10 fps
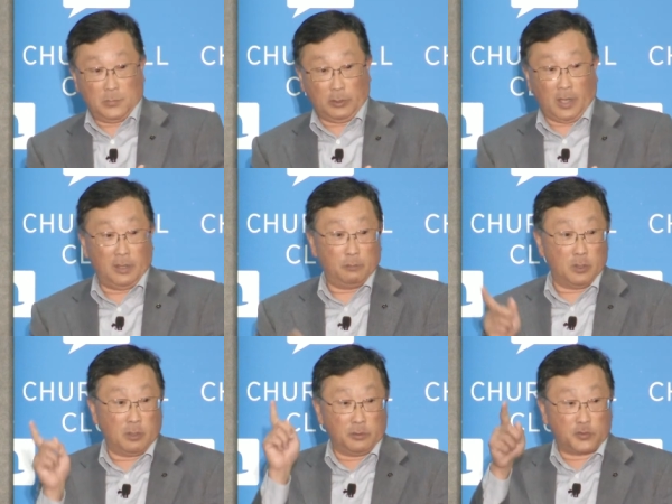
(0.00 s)
okay, I'm
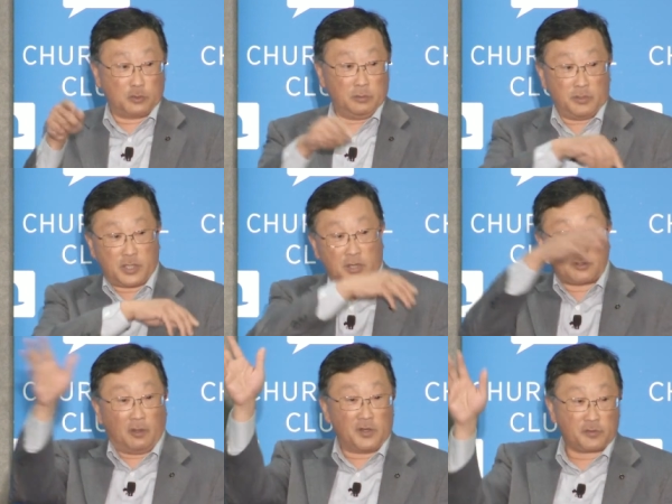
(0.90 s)
going to go to school and change
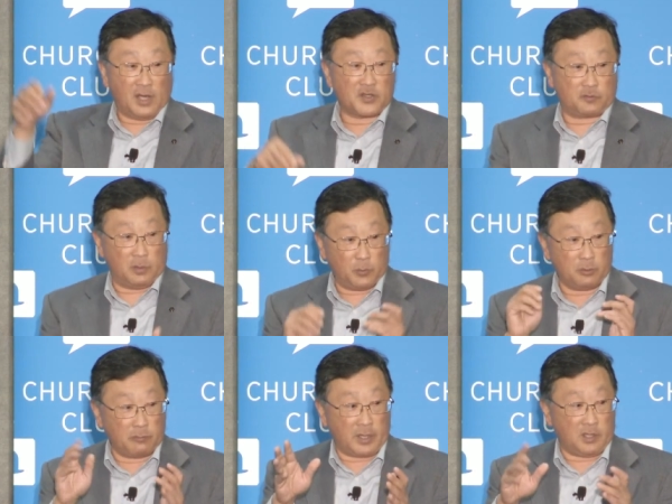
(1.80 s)
all the transcript.
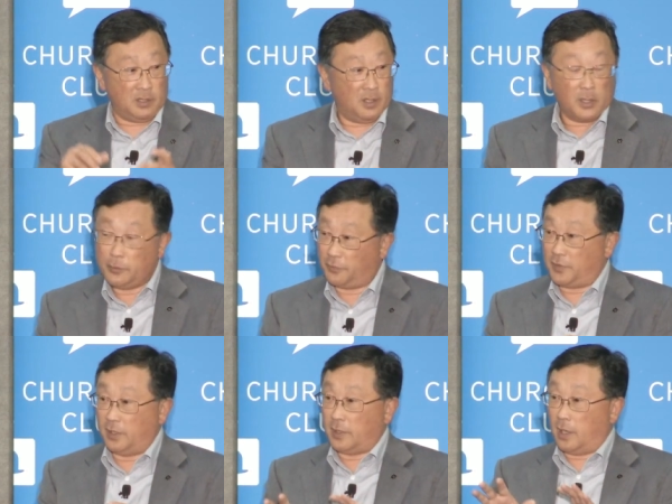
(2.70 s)
You're Ricky. You
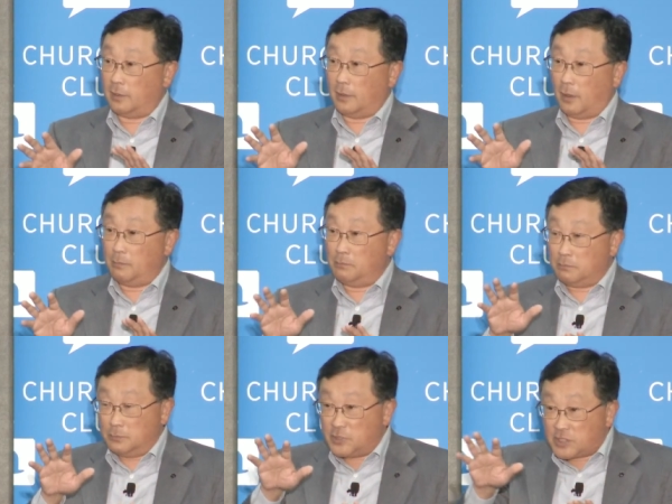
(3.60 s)
think that
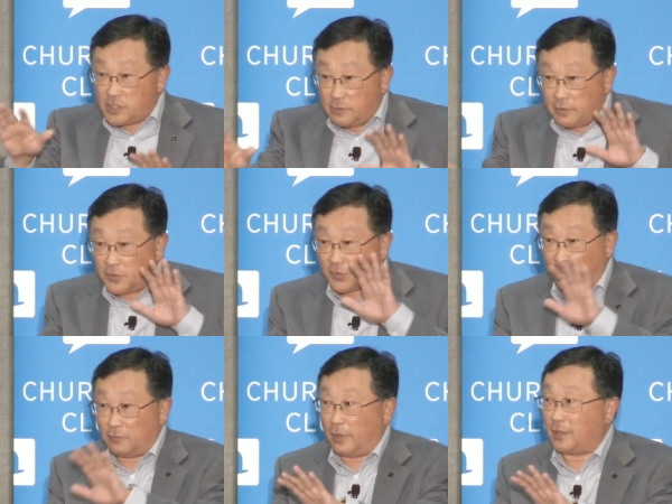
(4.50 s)

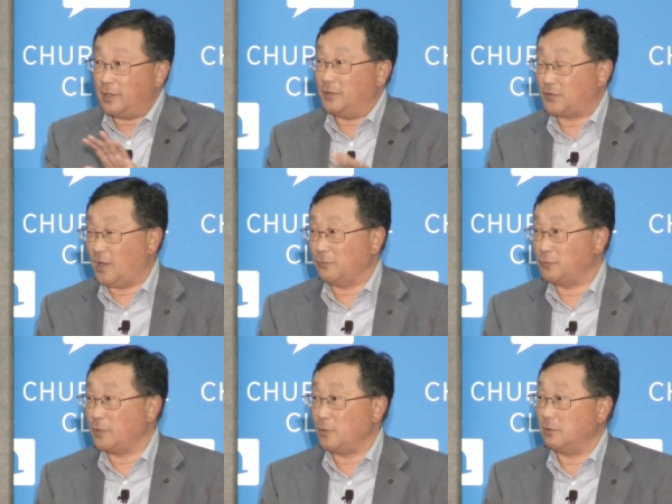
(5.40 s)
mysteriously Ricky is now
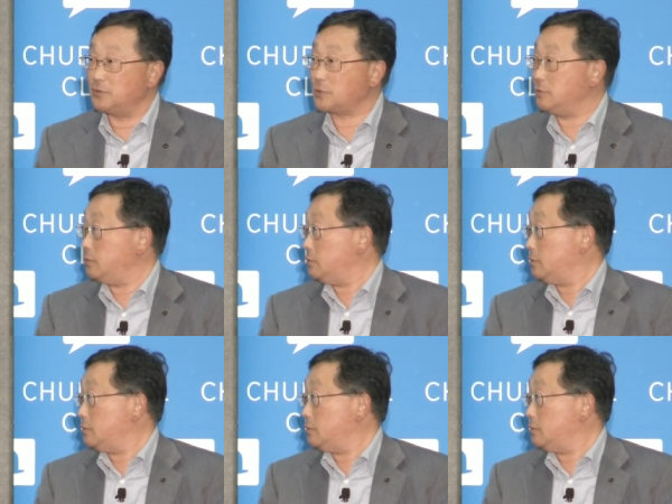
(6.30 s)
doing well in school?